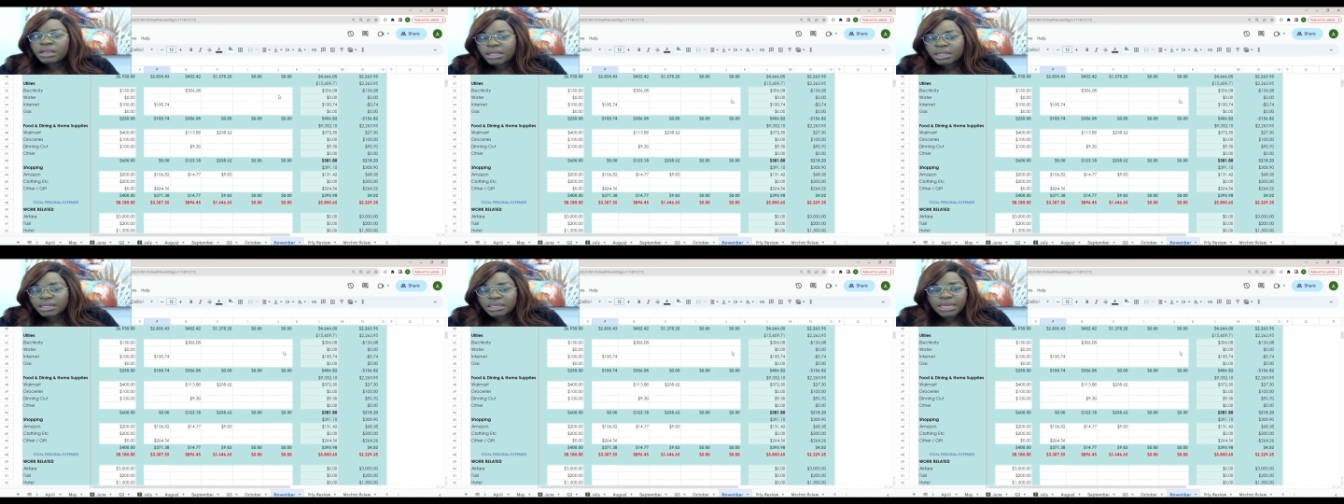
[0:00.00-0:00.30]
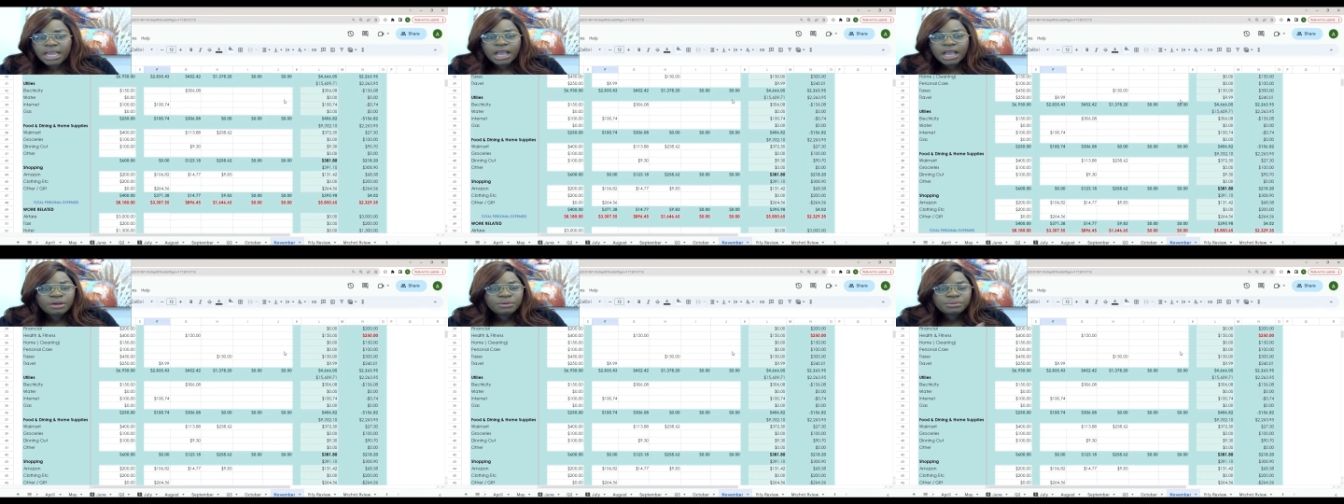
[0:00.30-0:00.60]

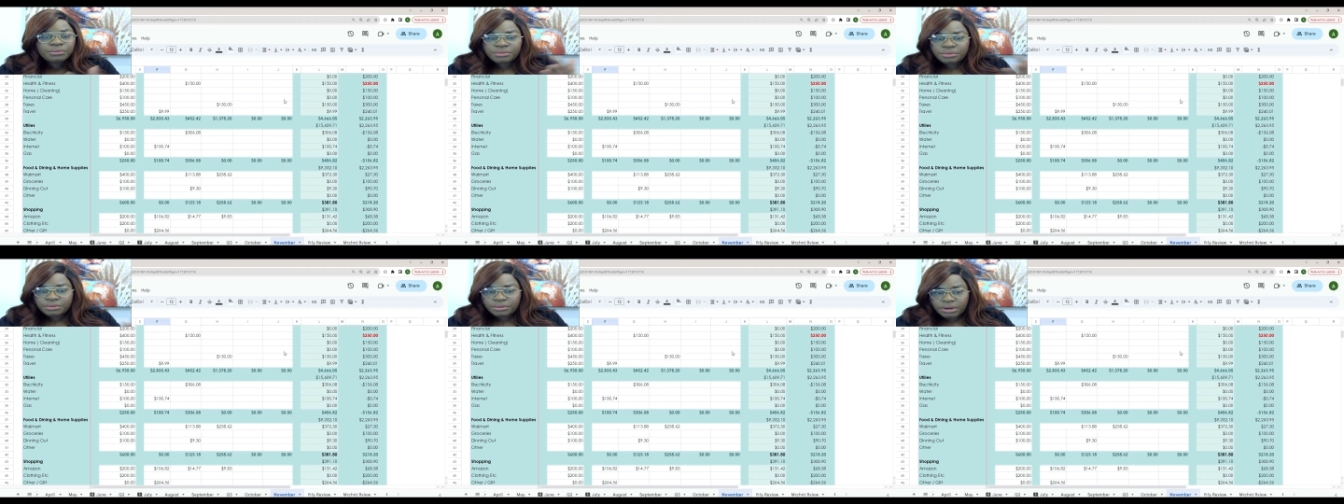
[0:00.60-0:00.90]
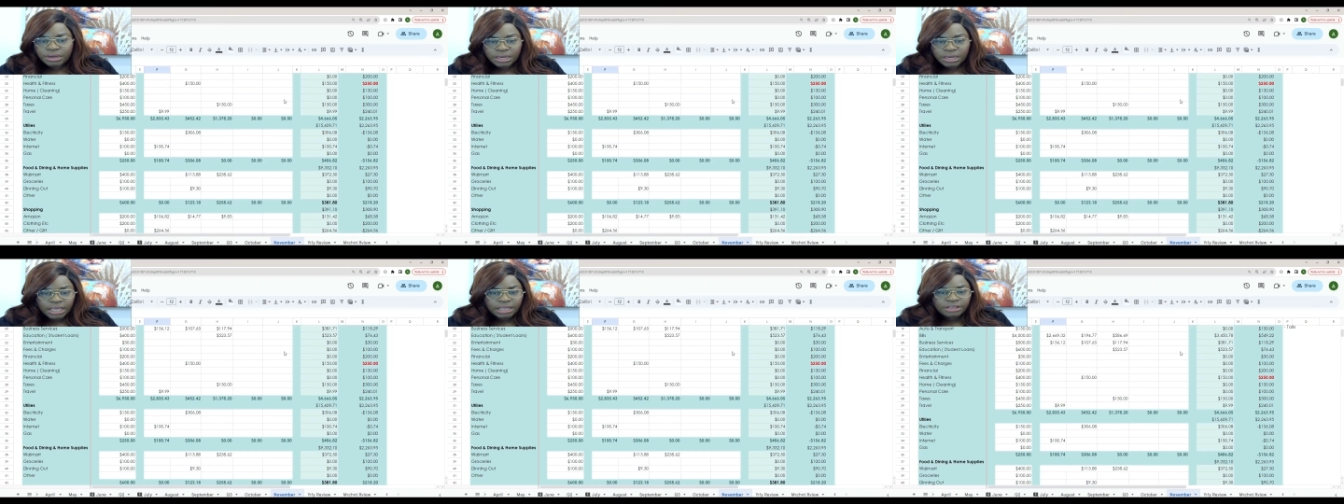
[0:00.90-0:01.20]
Now,
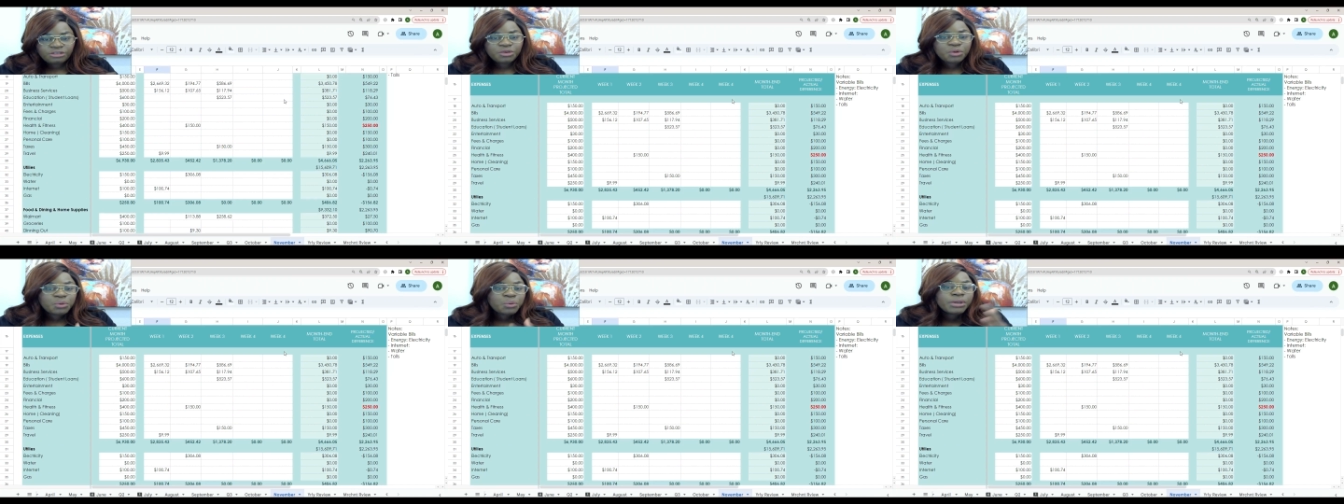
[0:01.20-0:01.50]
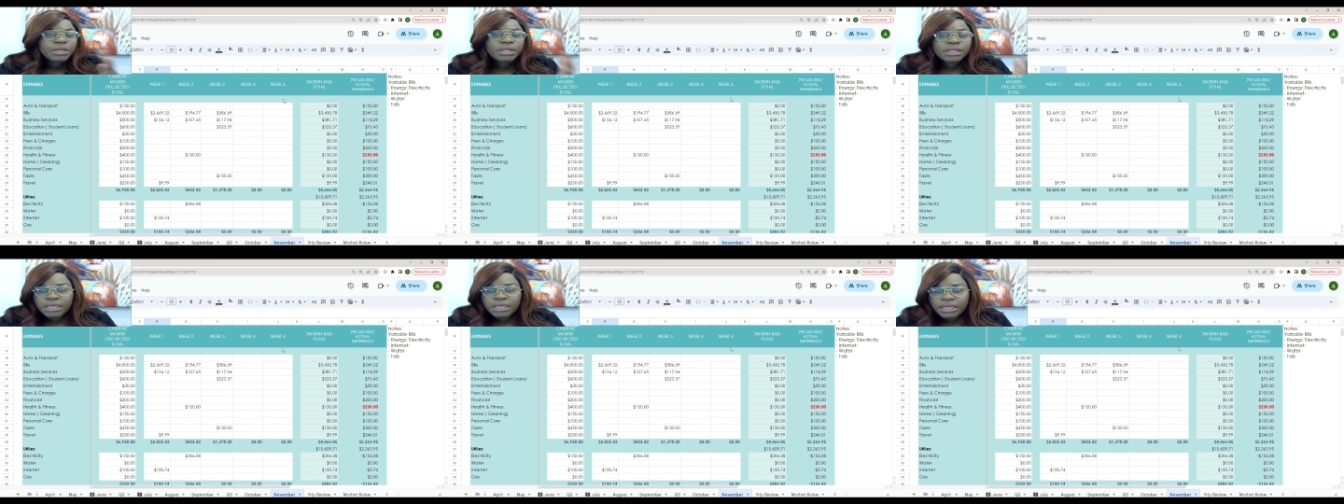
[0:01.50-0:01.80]
let's
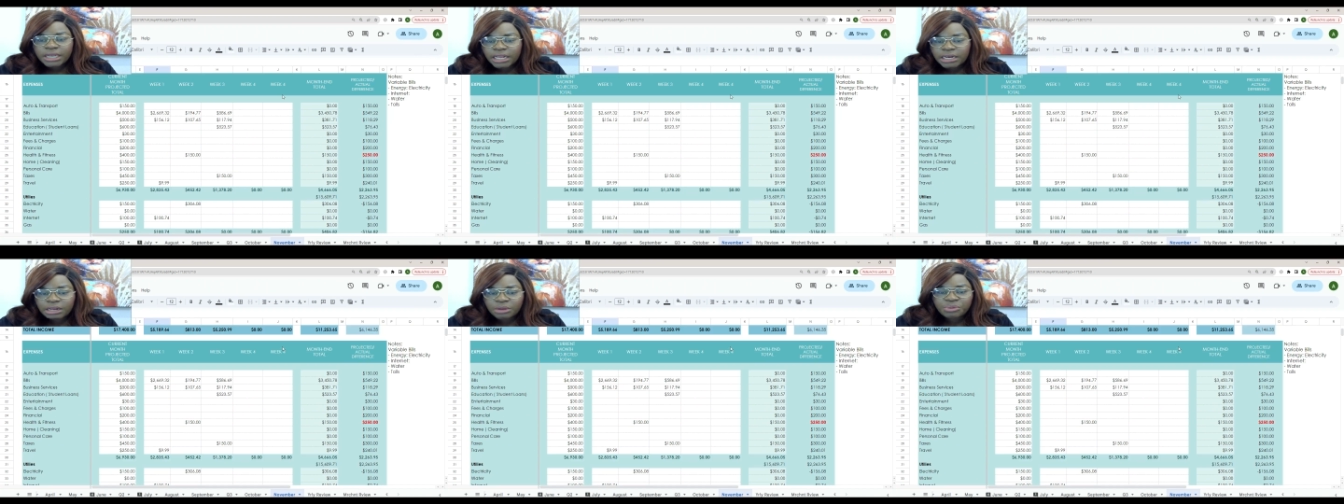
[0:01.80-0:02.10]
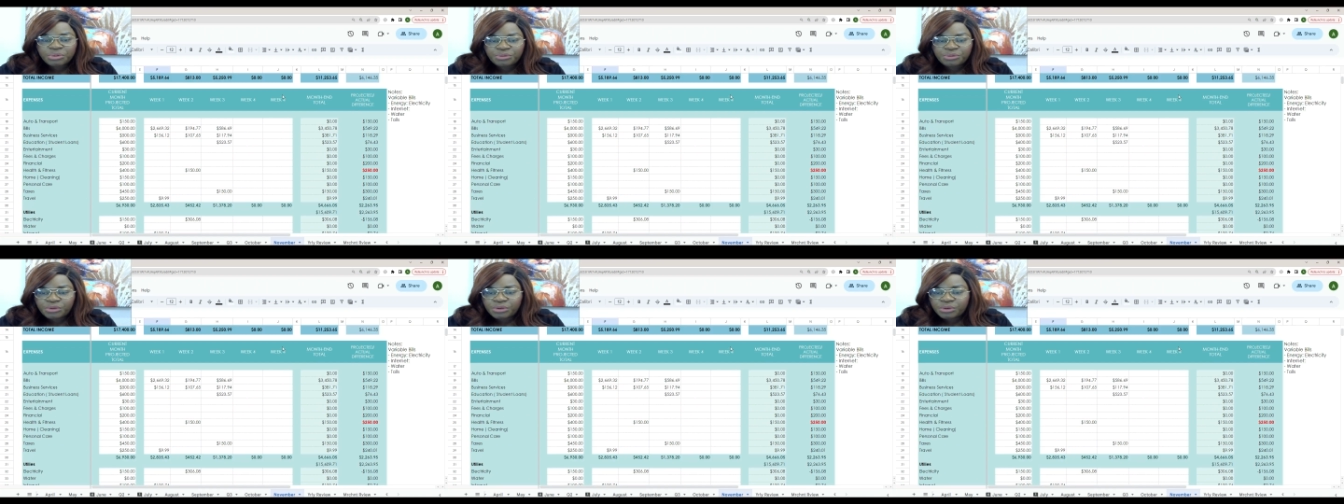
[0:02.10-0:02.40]
quickly kind of
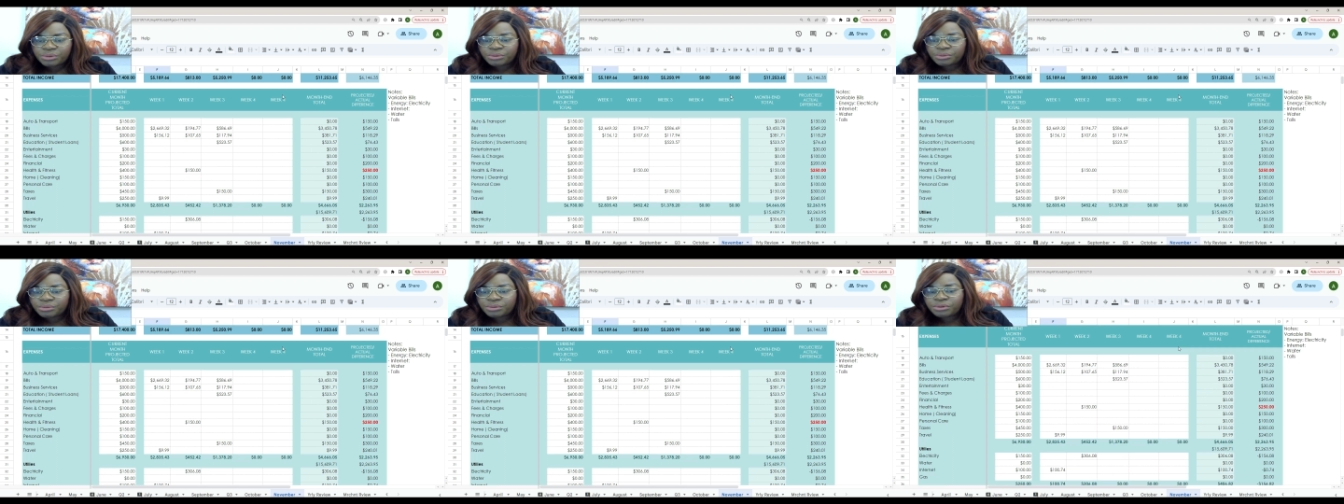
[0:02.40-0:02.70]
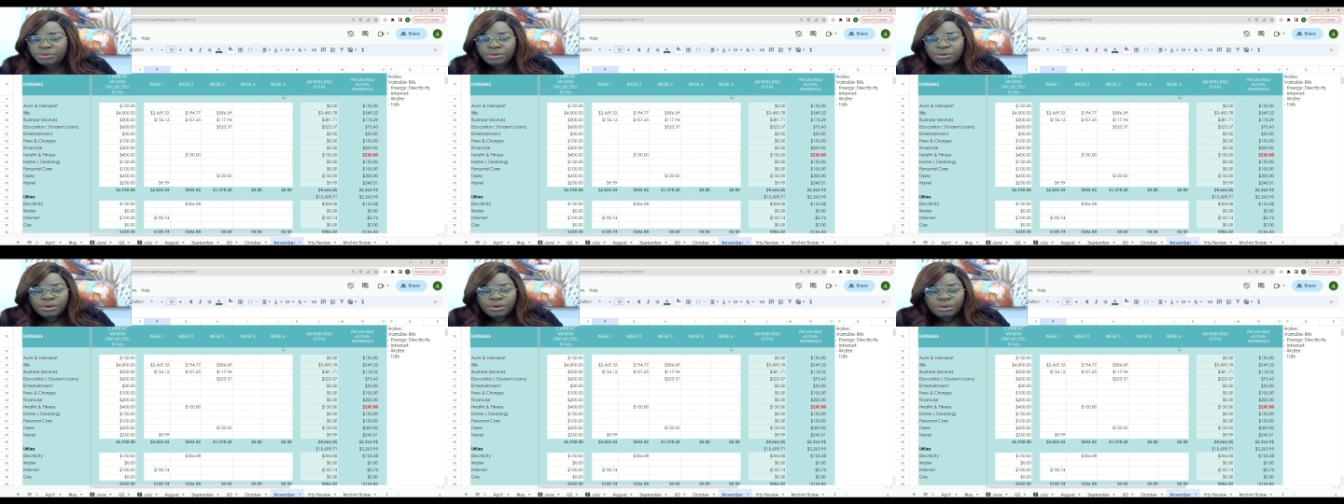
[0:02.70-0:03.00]
review
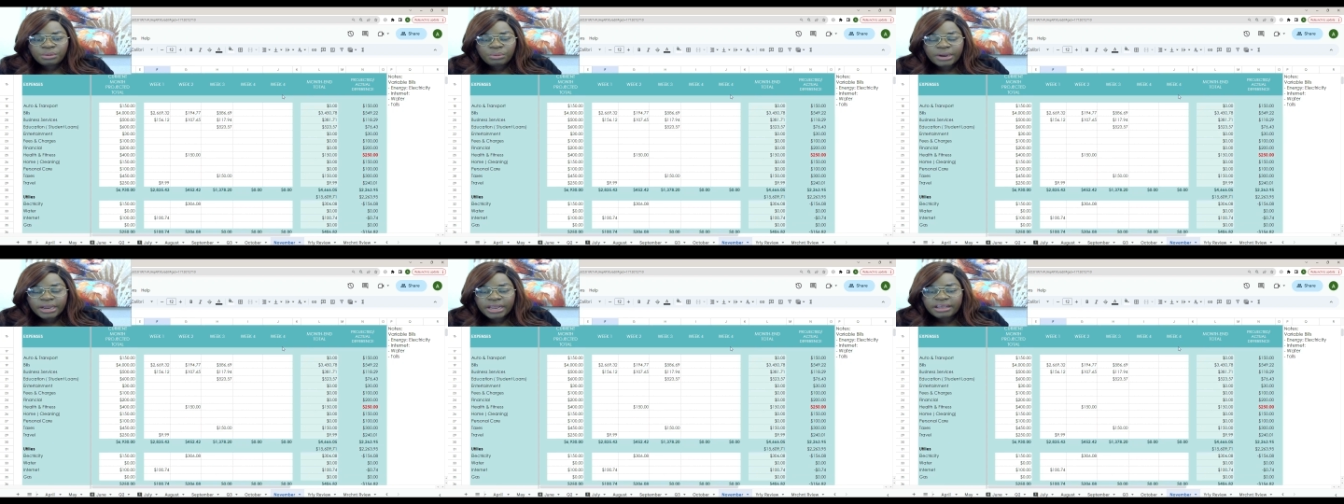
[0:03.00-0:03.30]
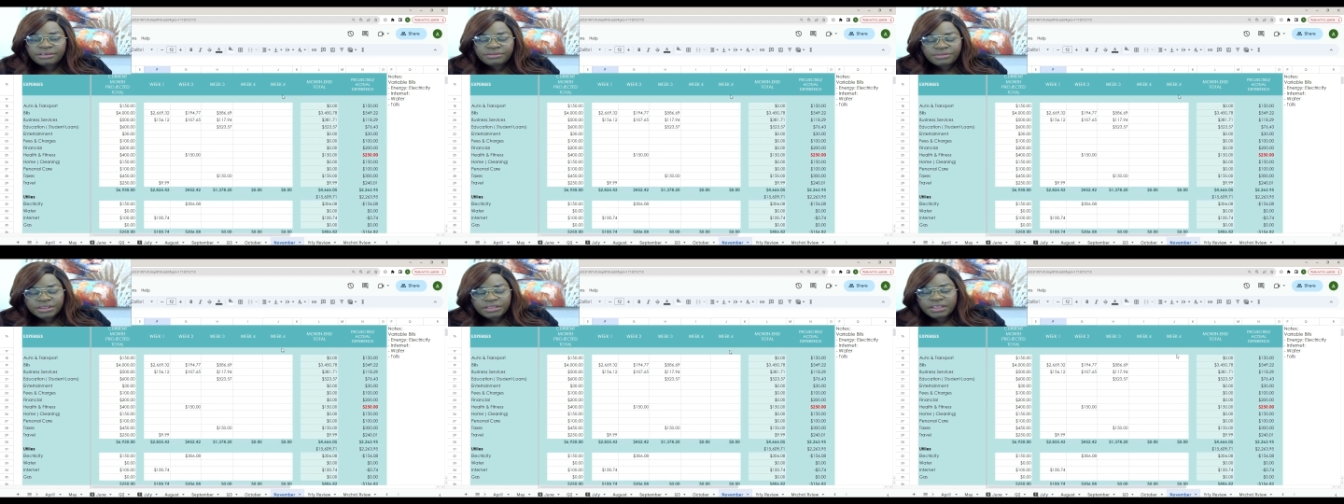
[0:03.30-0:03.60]
where
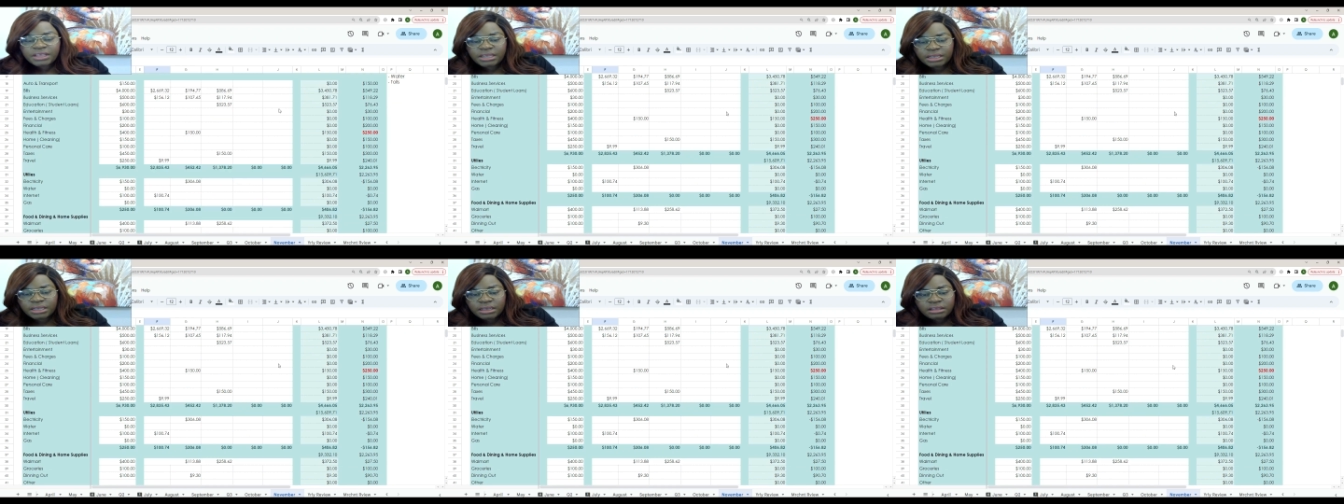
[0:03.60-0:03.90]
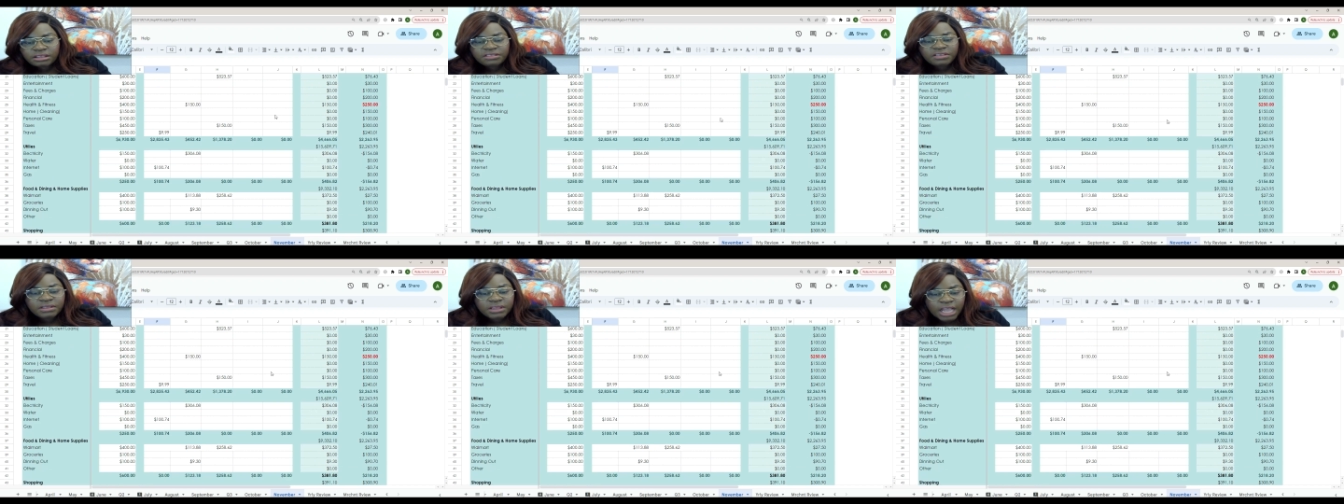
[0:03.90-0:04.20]
everything is.